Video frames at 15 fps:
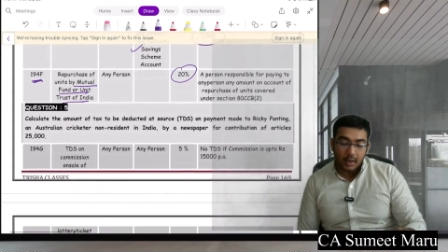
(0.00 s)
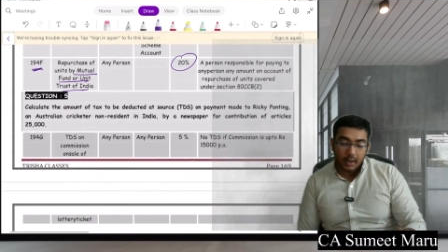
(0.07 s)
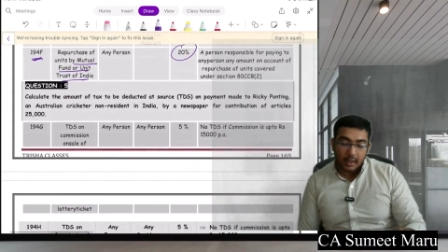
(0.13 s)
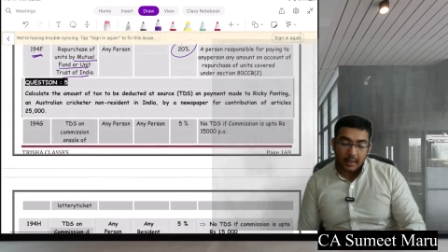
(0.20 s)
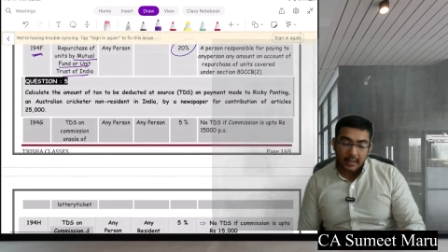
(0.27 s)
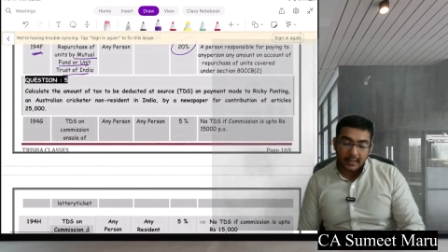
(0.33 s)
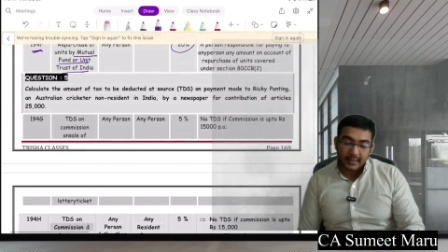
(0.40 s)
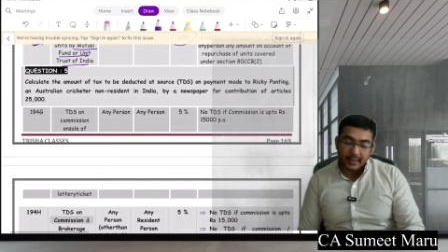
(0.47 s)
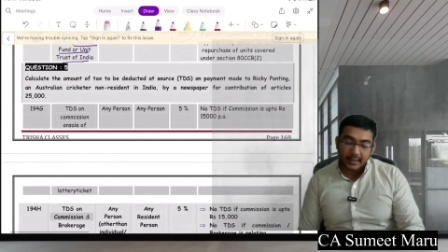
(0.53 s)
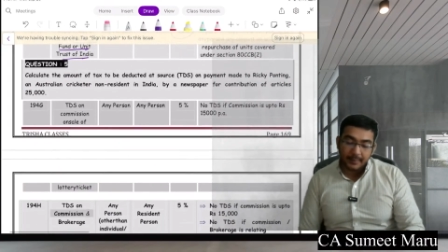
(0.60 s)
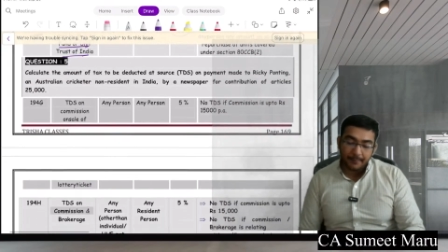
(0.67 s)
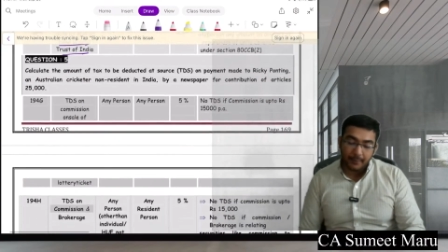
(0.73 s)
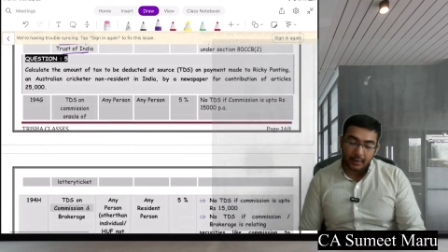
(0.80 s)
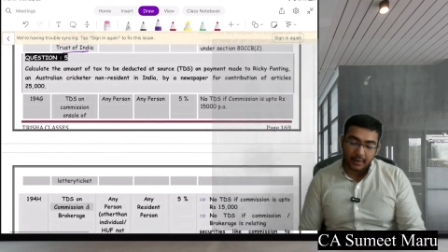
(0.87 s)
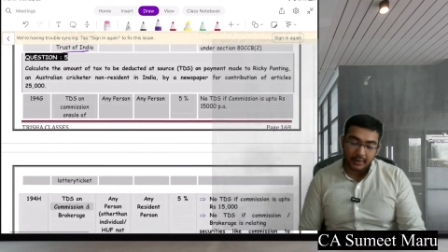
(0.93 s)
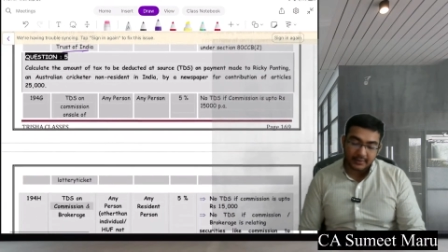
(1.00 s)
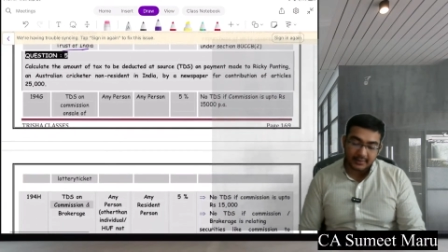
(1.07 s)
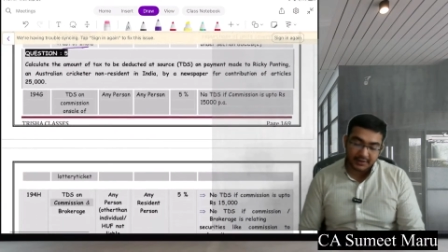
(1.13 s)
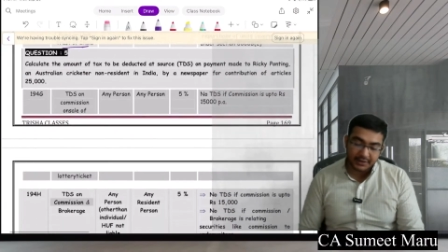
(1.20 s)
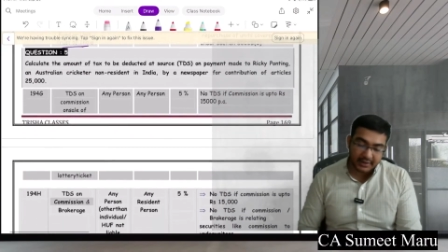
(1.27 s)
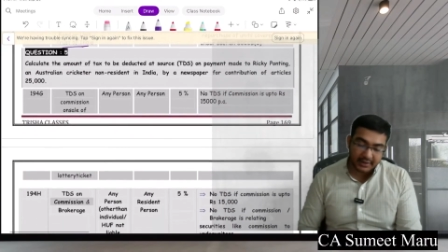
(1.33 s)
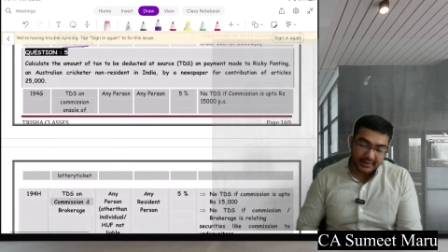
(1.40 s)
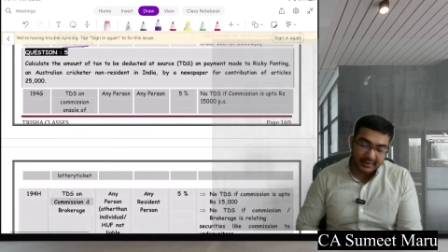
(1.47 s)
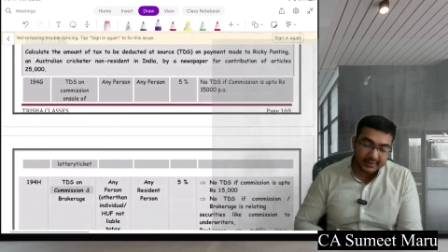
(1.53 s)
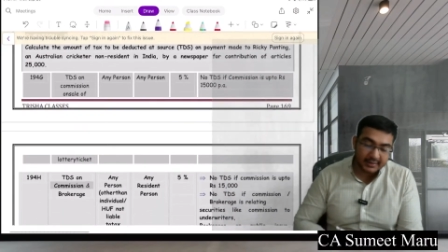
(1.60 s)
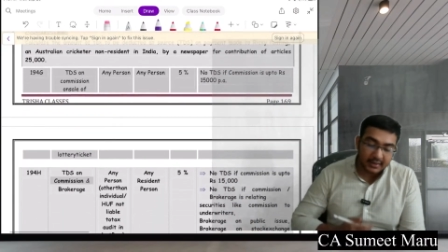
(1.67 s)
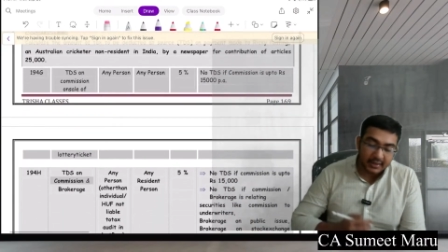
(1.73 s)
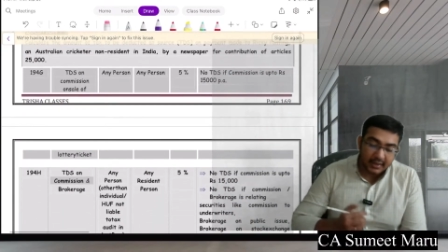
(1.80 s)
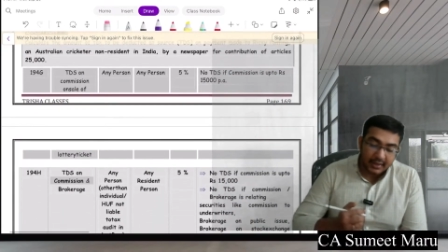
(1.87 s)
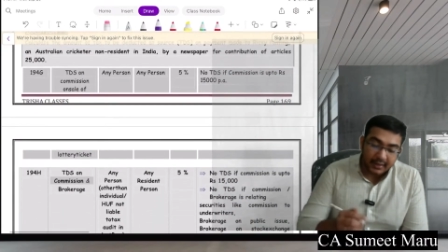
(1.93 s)
Another important section is
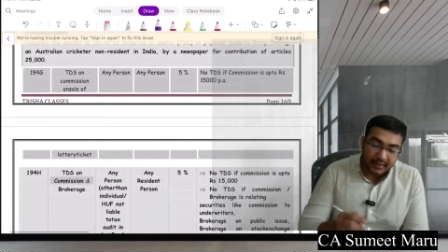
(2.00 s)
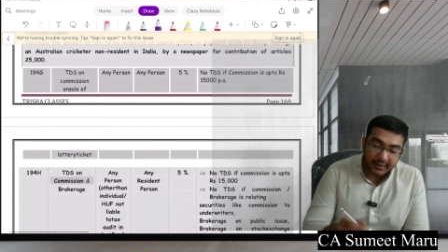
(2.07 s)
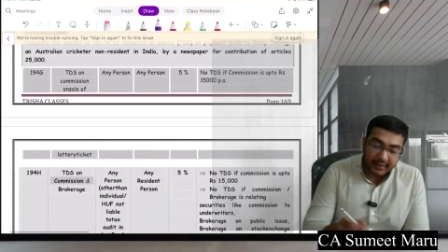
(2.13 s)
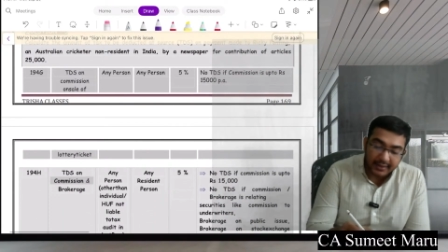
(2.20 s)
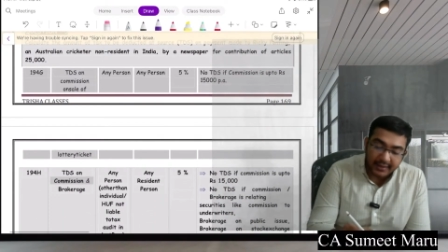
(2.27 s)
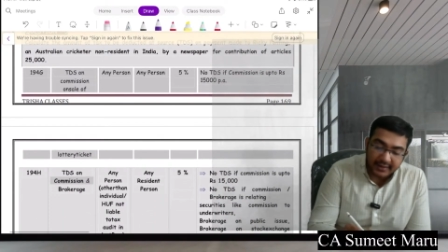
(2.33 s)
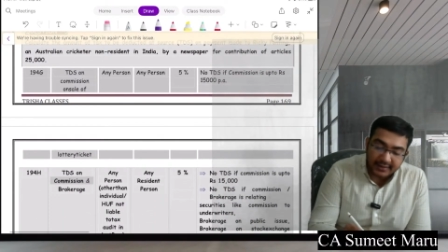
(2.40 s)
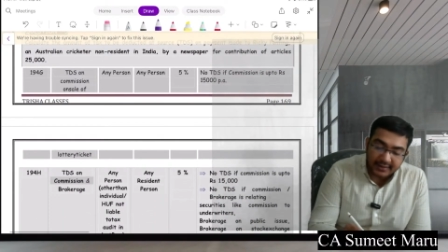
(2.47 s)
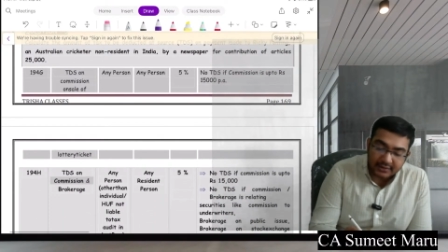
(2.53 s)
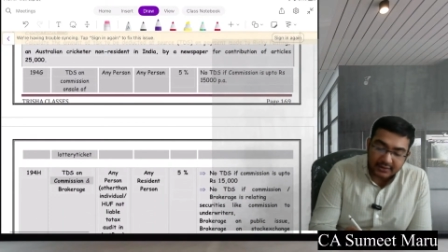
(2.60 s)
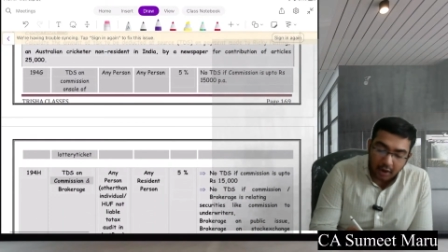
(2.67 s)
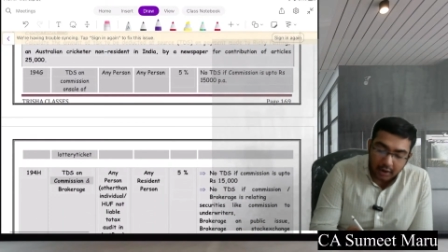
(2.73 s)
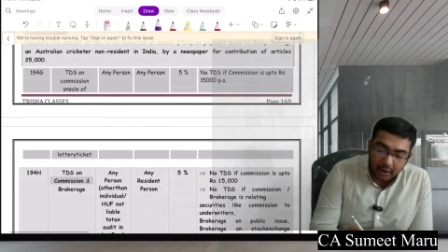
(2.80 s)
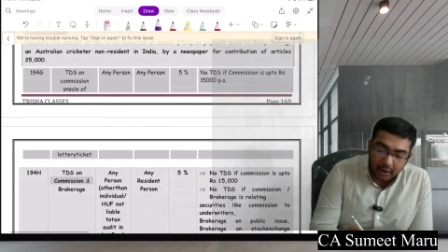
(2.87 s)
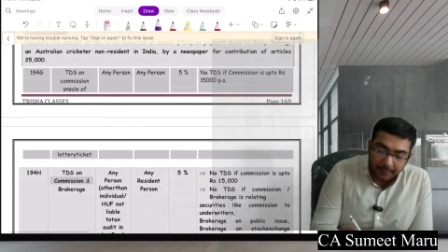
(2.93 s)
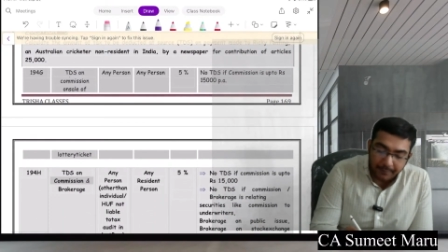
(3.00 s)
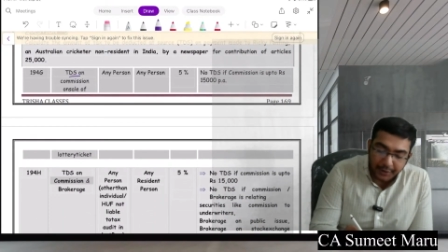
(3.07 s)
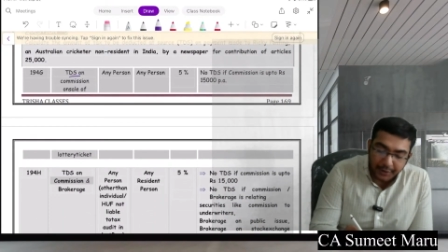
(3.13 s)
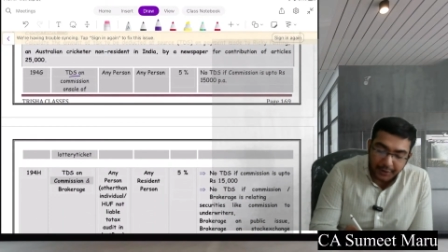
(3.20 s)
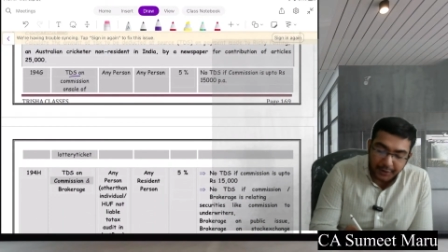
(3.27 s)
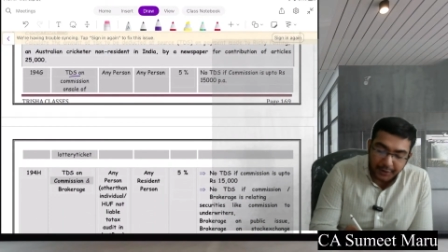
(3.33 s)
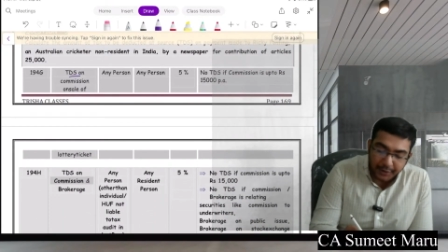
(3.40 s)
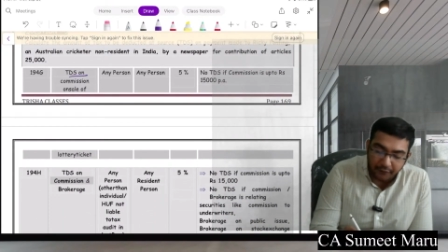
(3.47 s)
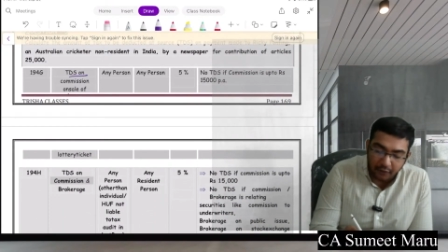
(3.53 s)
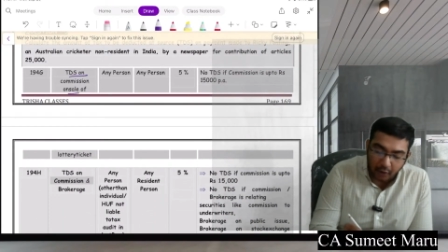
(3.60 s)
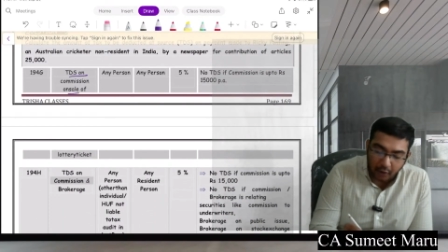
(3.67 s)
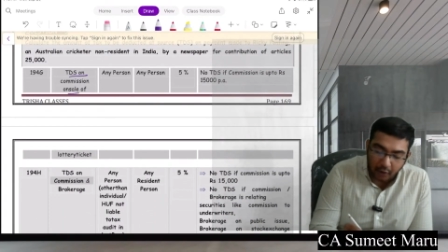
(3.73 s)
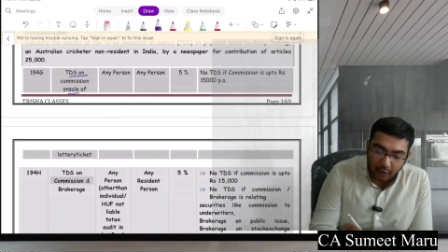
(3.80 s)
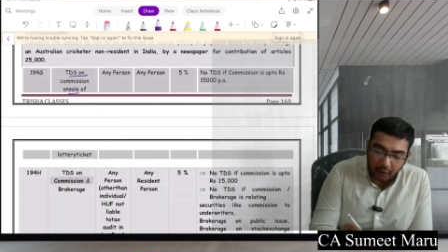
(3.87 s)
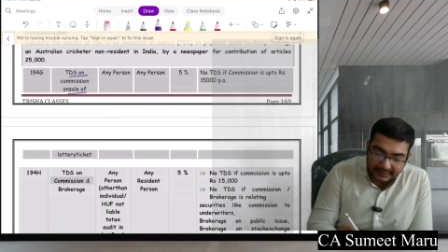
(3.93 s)
TDS on commission of
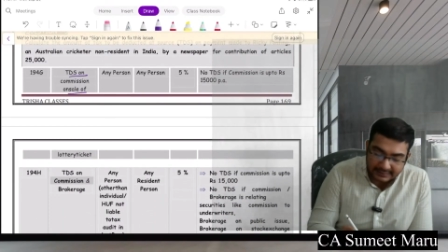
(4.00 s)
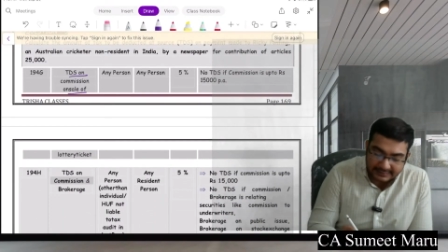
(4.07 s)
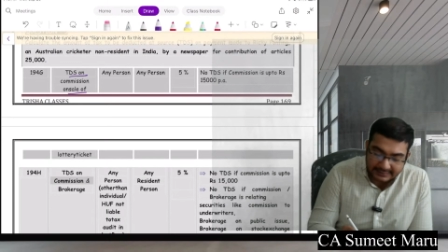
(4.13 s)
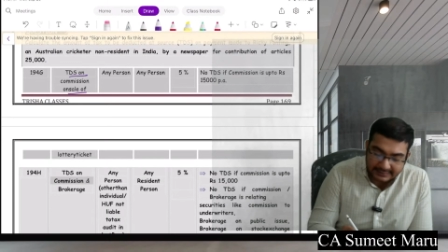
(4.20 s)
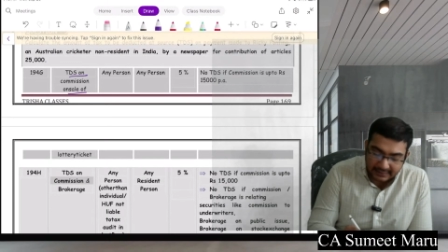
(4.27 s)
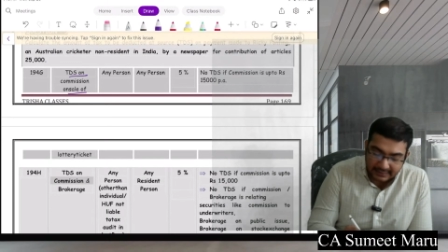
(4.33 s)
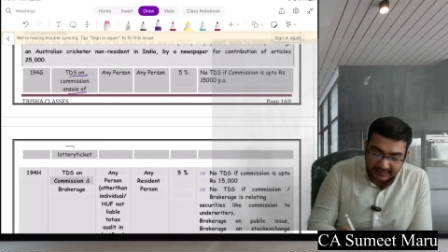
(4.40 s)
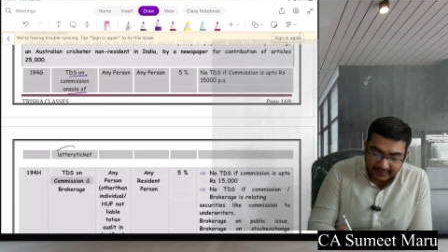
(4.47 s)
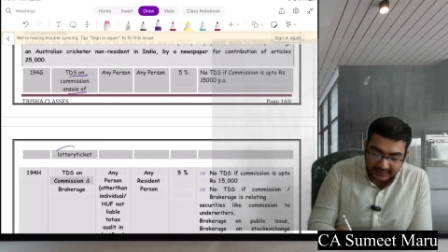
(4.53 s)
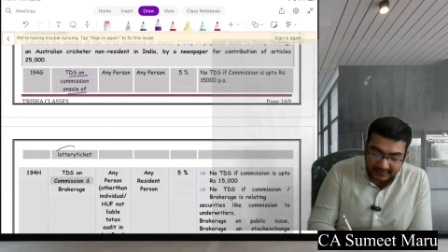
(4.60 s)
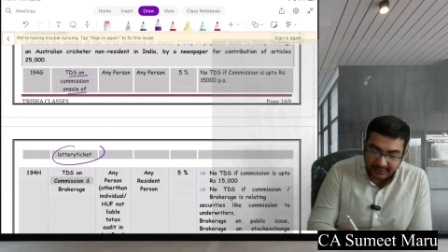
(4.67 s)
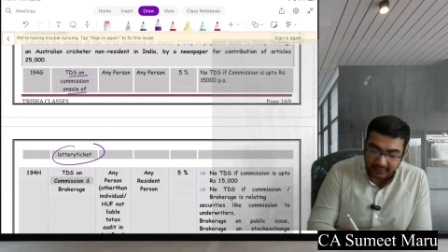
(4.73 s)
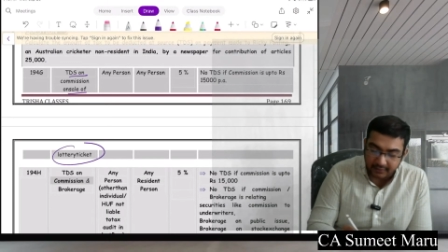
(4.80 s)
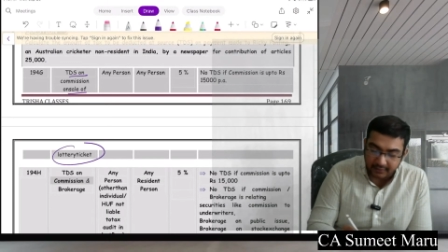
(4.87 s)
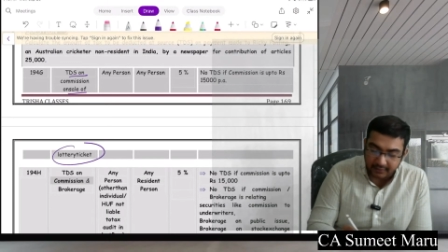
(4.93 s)
lottery sale ticket.